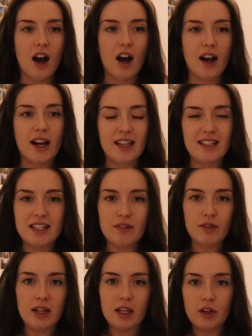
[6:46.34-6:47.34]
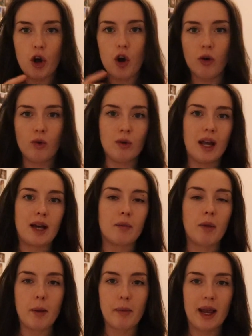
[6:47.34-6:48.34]
I didn't really know
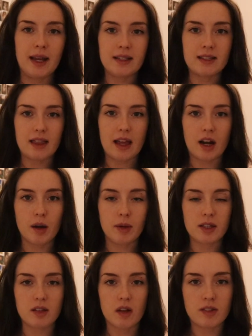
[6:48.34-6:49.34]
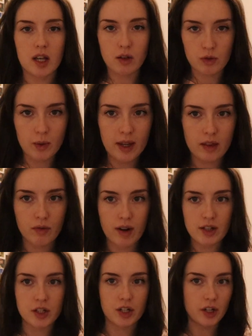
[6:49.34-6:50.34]
like my place there, because obviously I was with a
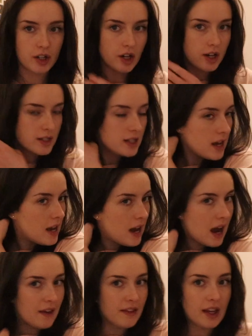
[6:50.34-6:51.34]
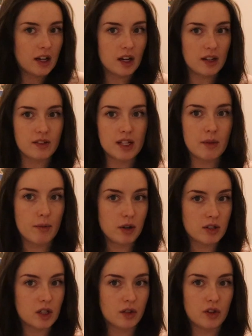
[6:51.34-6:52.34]
registered nurse and they kind of did
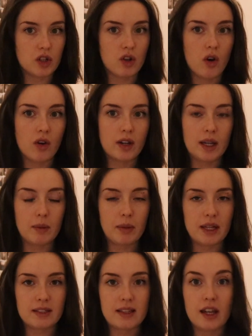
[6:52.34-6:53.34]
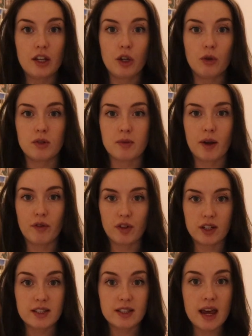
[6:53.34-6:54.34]
most of the talking because they knew it was my
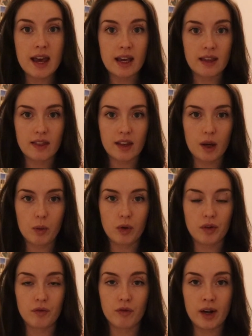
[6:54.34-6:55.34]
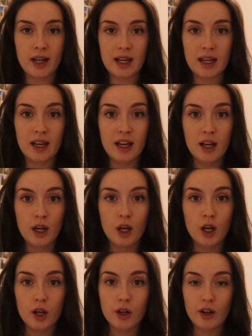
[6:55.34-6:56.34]
first day and that I wouldn't really
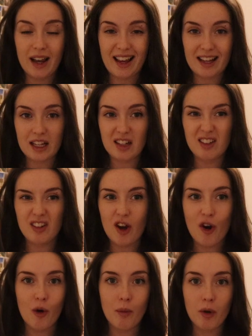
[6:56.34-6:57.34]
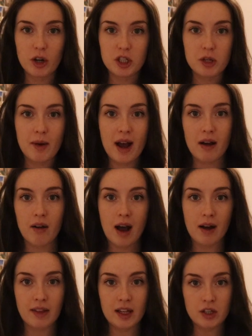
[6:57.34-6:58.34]
like know much about
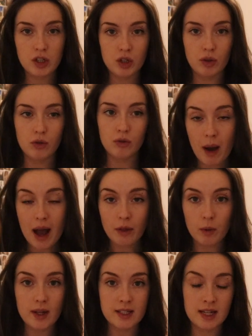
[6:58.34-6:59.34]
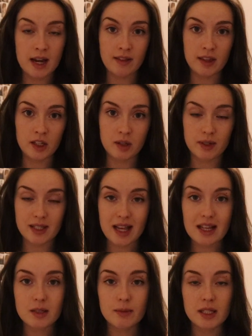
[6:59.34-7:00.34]
how they do pathways and how they do
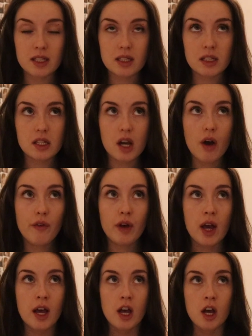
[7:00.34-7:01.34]
assessments and stuff.